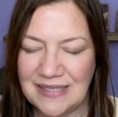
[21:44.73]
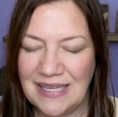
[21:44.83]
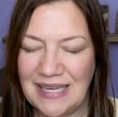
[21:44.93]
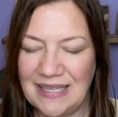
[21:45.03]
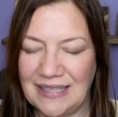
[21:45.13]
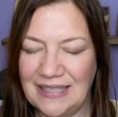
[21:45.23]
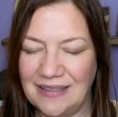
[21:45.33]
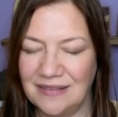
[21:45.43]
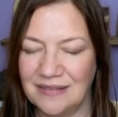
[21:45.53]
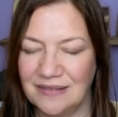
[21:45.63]
healing,
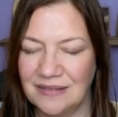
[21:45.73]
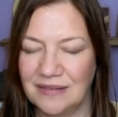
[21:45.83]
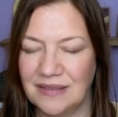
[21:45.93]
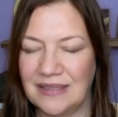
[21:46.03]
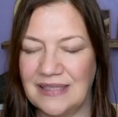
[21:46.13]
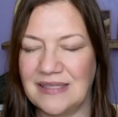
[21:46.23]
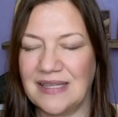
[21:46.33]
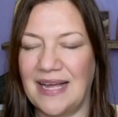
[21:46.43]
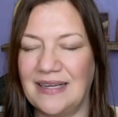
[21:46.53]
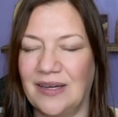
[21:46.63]
these
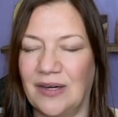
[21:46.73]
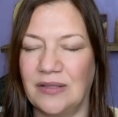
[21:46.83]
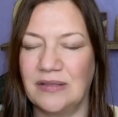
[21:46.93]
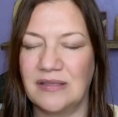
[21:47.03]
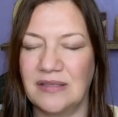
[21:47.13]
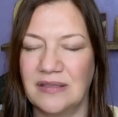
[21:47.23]
light codes,